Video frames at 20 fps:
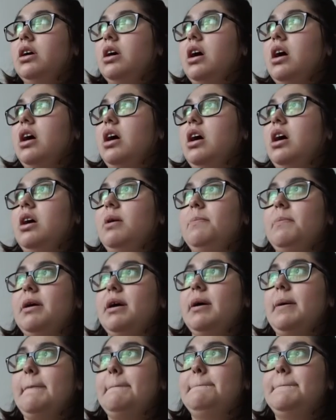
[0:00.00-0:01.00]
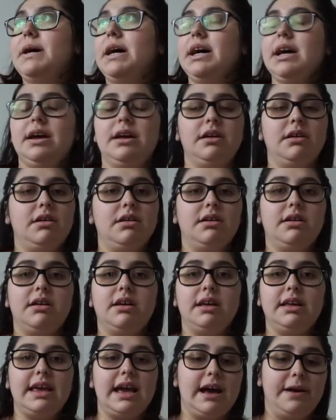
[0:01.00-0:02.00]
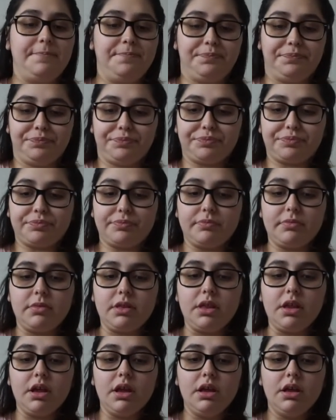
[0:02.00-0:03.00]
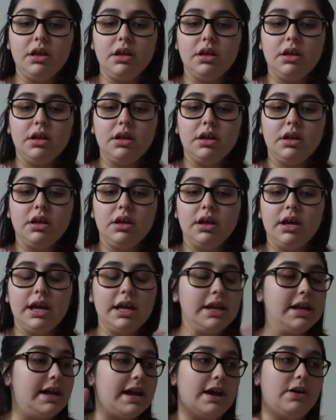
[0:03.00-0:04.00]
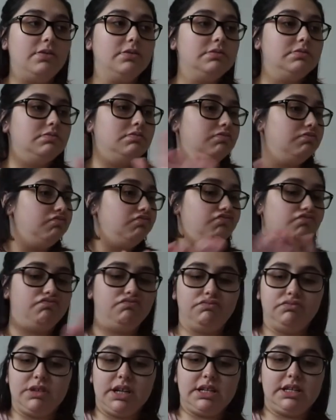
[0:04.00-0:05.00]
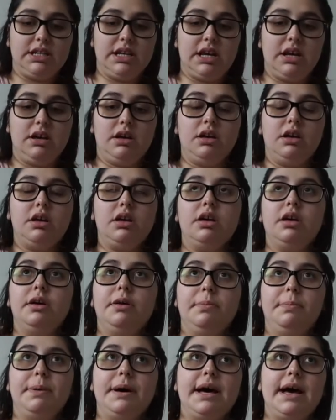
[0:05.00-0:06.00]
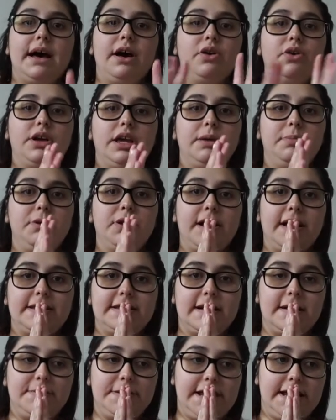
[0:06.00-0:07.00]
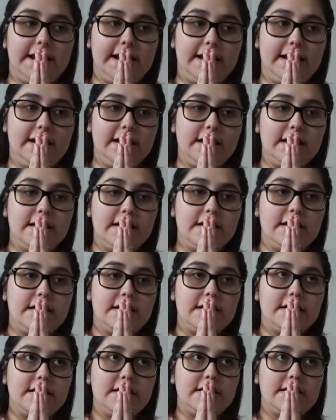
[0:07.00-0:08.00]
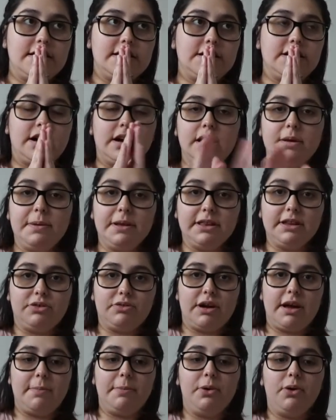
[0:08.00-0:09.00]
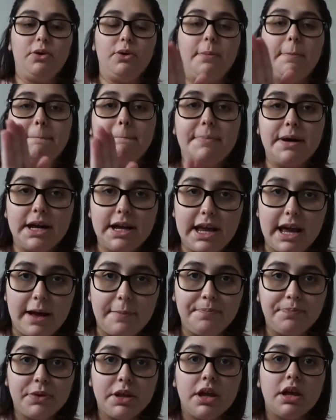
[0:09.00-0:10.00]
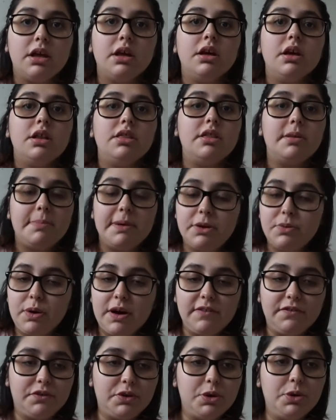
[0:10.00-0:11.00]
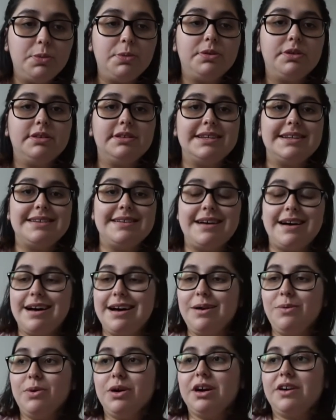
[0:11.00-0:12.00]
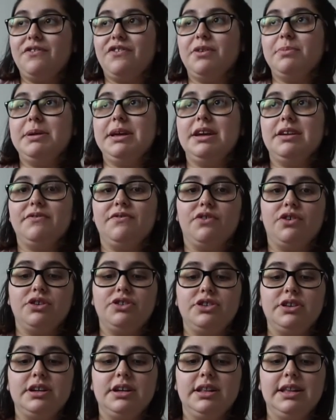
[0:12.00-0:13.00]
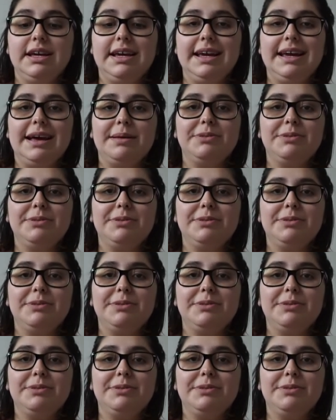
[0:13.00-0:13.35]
Um, but yeah, in and out. That's it. But I'll keep you guys updated. Sorry about this ramble, but yeah, the midwife's route did not work for me, unfortunately.